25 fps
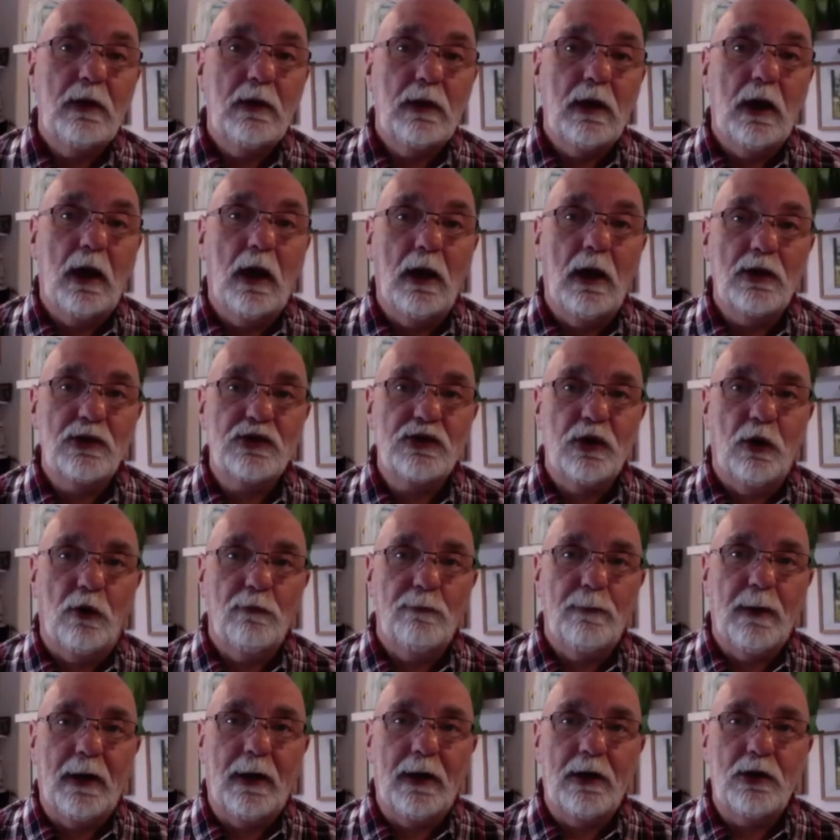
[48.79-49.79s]
of
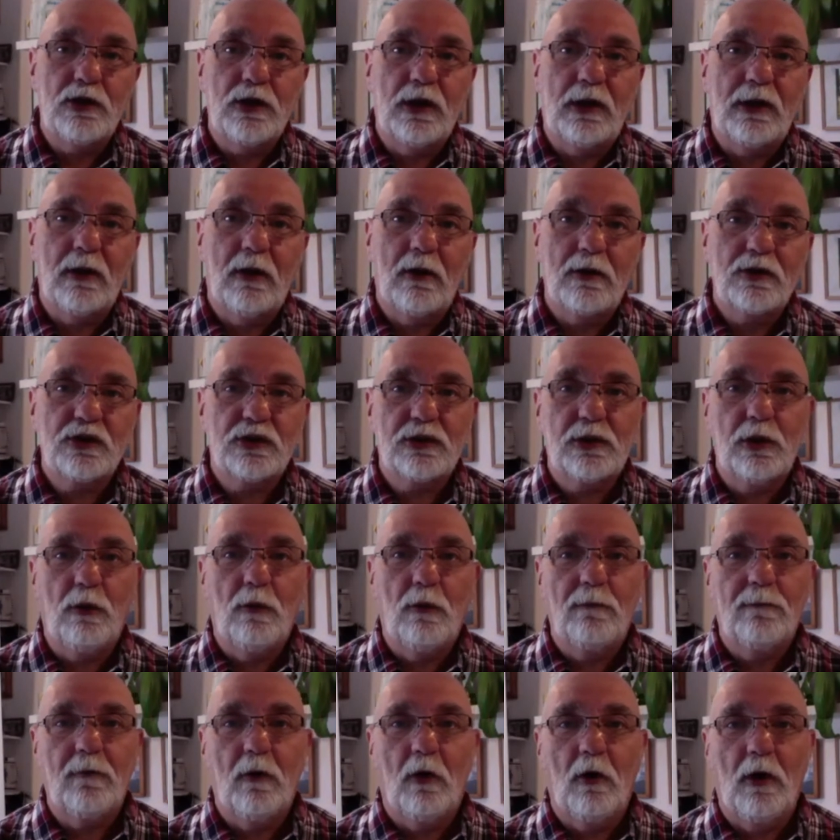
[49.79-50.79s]
self-managing, I
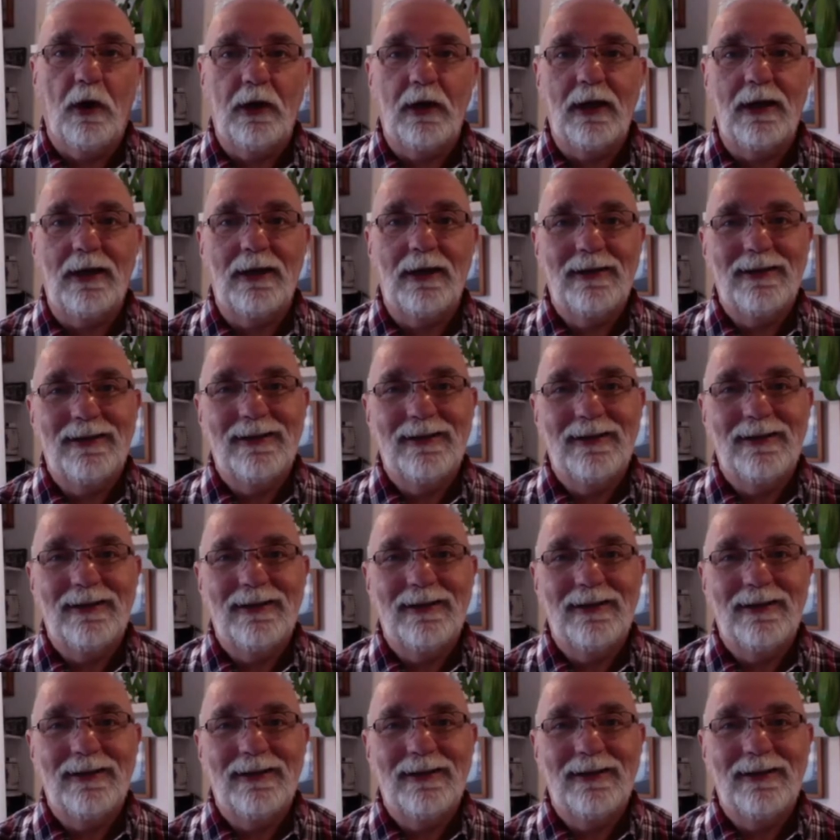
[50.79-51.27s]
still find it,